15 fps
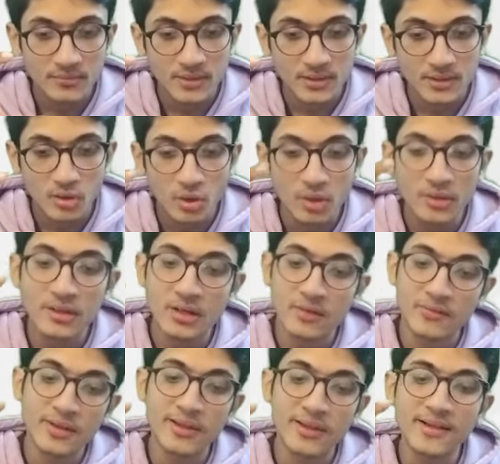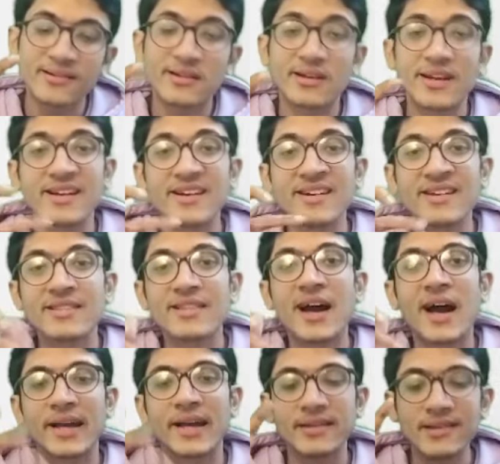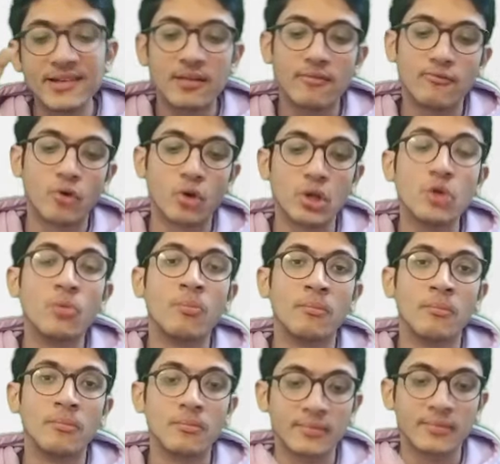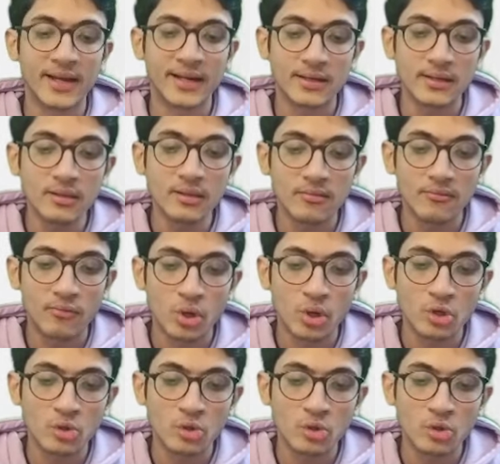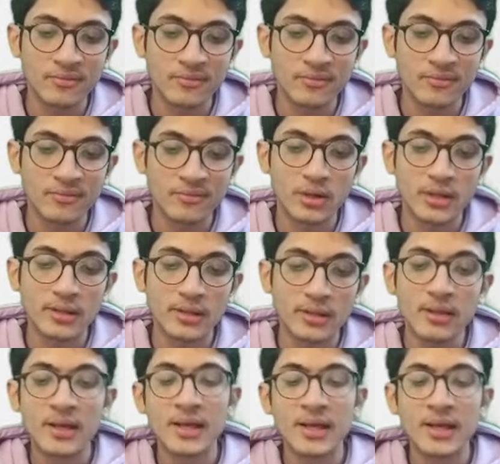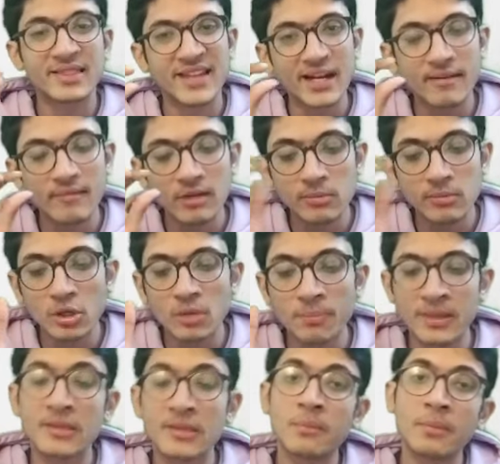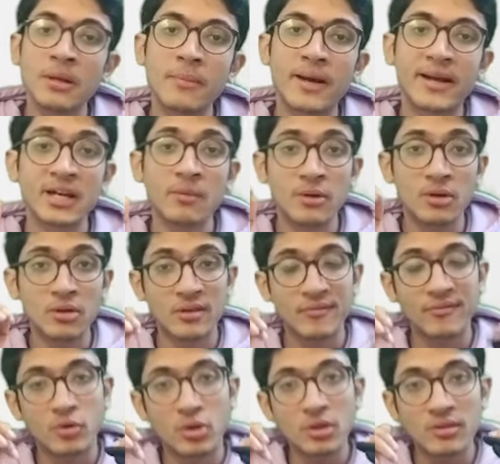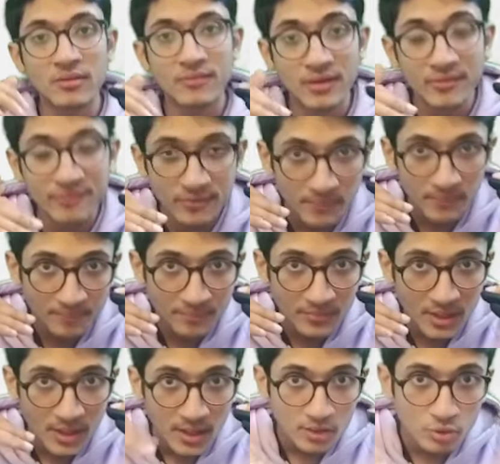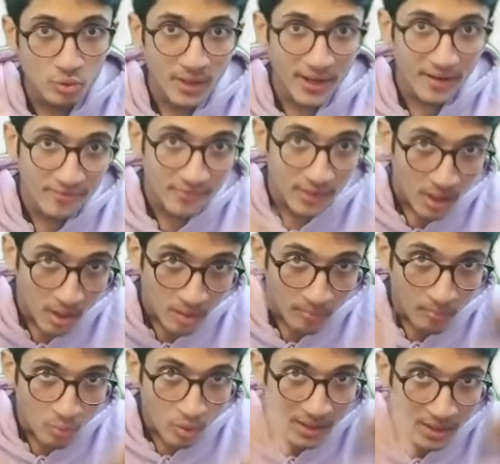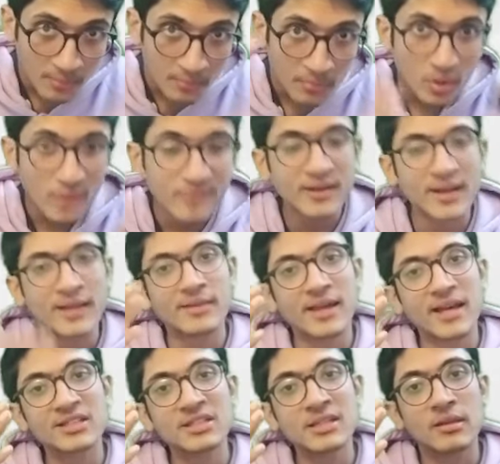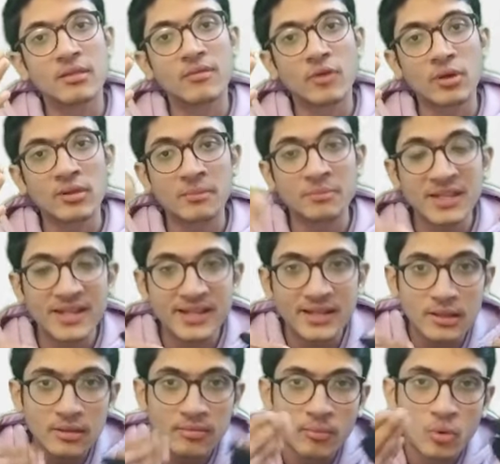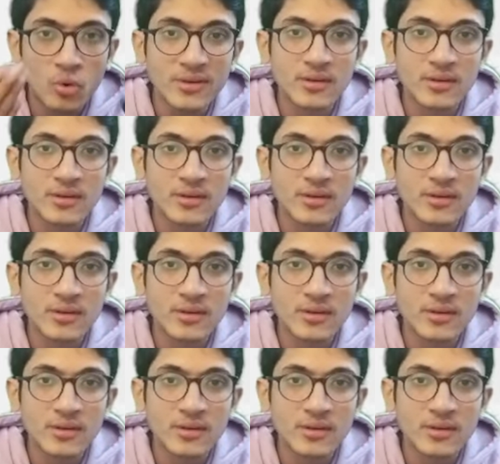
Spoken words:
or service is traded in the highest volume. That is, volume is of importance. That will be your principal market because, of course, if you have more number of transactions for something, it is more